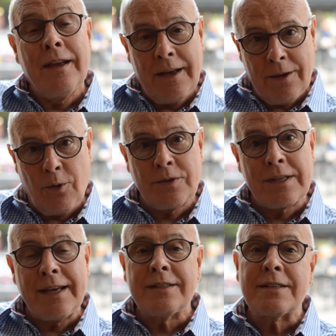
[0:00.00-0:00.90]
He always
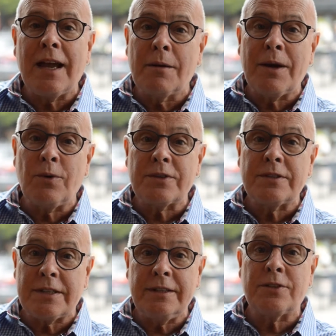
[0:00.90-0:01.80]
takes time out to
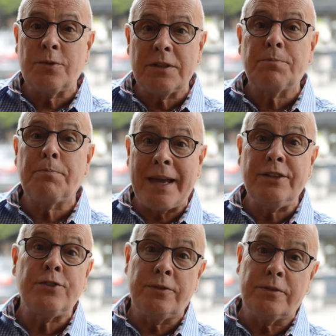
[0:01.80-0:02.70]
see to his
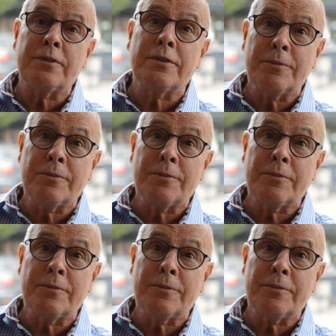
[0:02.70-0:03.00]
patients.